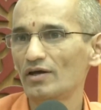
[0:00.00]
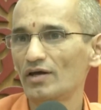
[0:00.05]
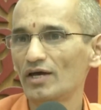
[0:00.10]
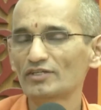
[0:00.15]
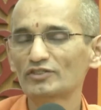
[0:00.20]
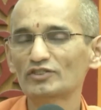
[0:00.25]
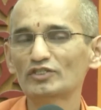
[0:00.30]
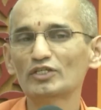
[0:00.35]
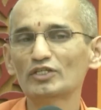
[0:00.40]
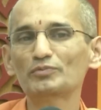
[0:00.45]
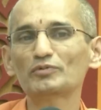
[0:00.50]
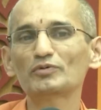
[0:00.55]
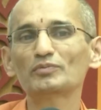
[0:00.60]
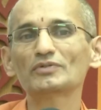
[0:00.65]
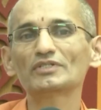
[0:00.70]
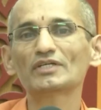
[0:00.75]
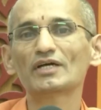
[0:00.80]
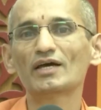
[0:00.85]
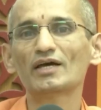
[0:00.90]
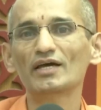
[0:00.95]
Except
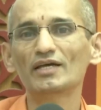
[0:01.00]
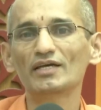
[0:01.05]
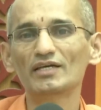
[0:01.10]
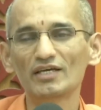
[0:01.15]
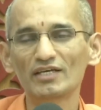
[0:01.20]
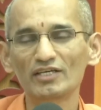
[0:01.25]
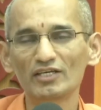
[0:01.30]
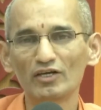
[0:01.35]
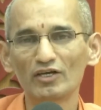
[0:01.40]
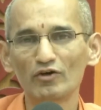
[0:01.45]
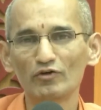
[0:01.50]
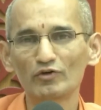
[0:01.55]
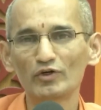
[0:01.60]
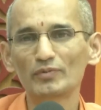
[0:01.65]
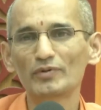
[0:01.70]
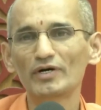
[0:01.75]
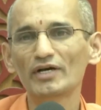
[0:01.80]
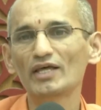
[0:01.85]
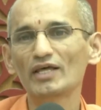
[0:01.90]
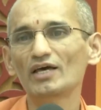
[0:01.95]
Mother Kaikeyi,
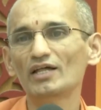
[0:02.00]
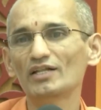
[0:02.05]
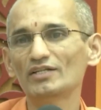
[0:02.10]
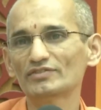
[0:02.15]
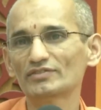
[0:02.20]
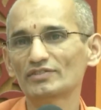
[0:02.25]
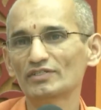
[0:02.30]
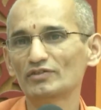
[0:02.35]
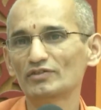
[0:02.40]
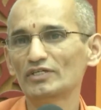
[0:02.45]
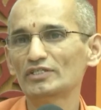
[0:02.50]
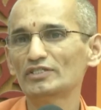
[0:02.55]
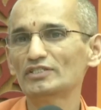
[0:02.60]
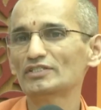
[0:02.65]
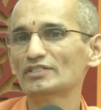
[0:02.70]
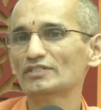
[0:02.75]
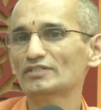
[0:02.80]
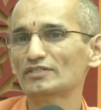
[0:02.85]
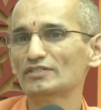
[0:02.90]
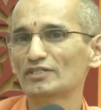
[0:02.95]
everybody else, they weren't
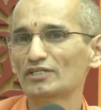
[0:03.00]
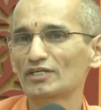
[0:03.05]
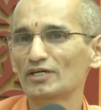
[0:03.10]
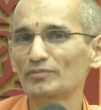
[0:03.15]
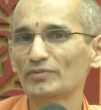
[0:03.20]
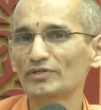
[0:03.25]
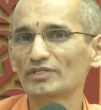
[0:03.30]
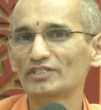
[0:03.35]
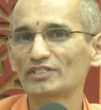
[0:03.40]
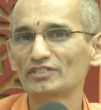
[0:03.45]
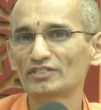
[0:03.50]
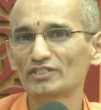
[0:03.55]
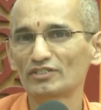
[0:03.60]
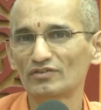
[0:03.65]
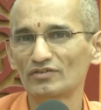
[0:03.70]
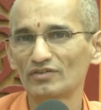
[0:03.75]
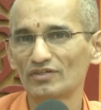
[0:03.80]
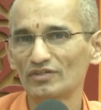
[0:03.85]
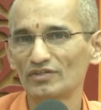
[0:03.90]
just in competition.